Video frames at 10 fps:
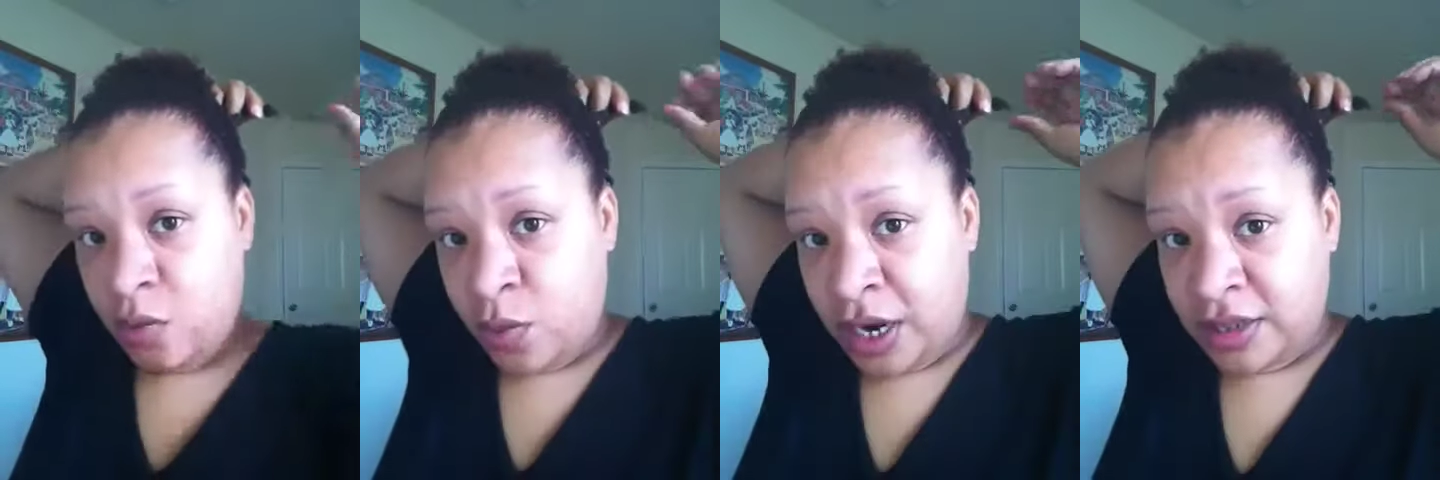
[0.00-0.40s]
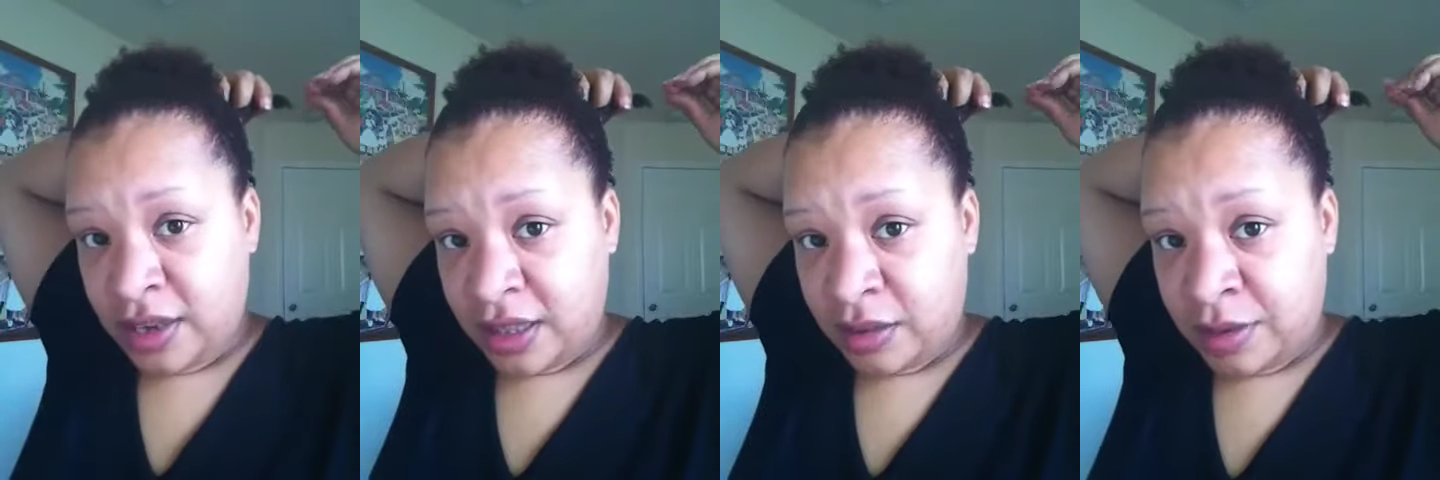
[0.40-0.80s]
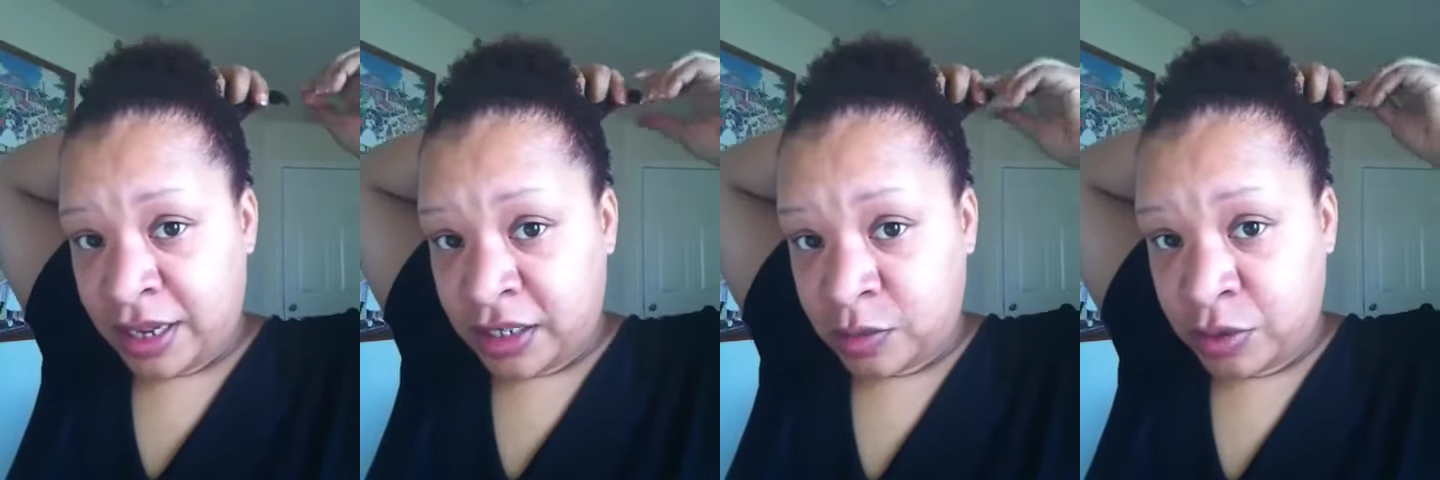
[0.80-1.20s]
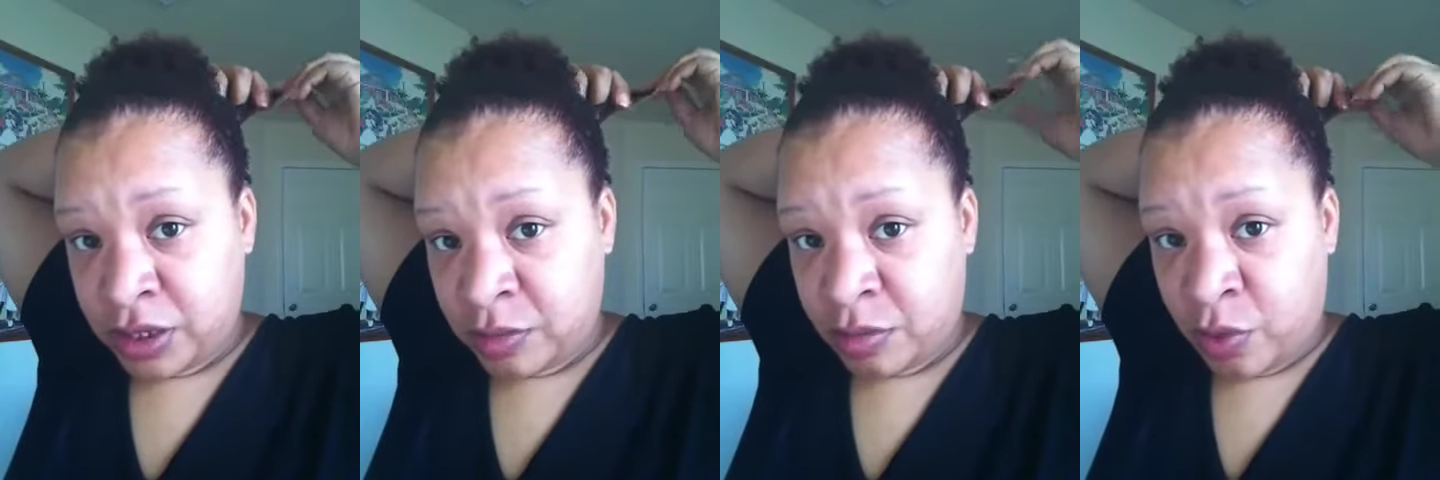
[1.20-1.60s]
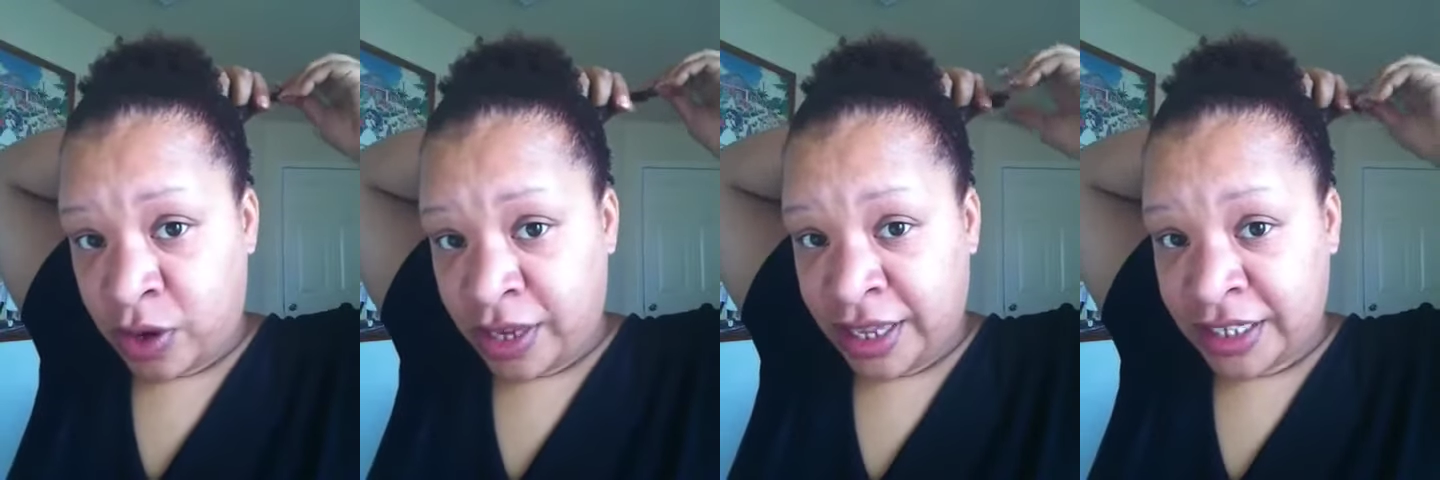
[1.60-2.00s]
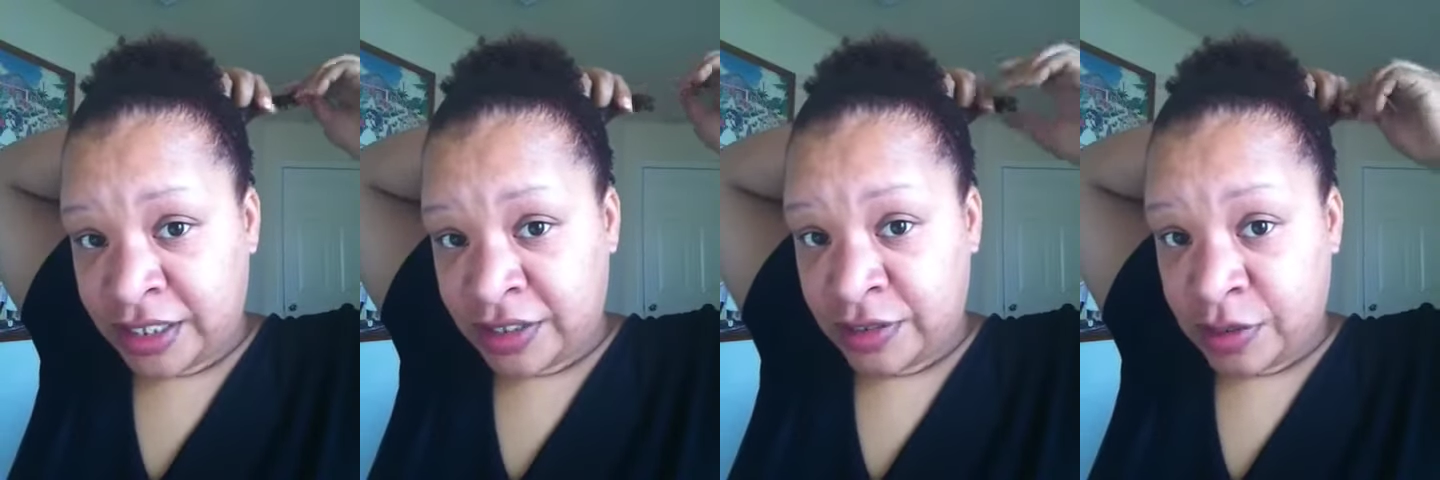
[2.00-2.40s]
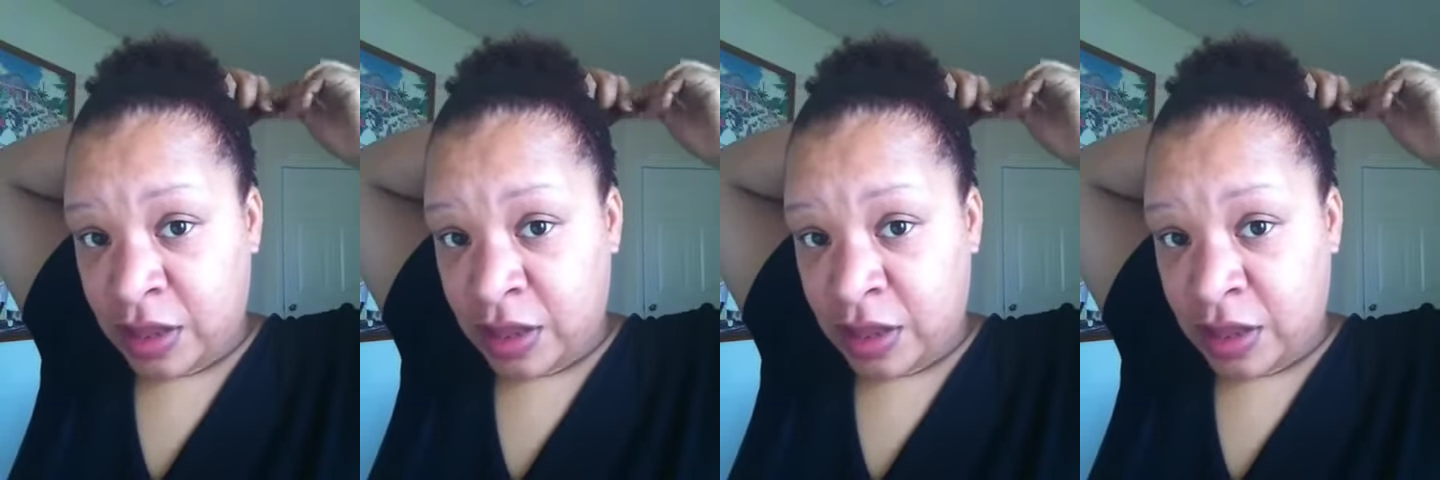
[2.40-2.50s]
When I take them down, I just put a little bit more on the edges.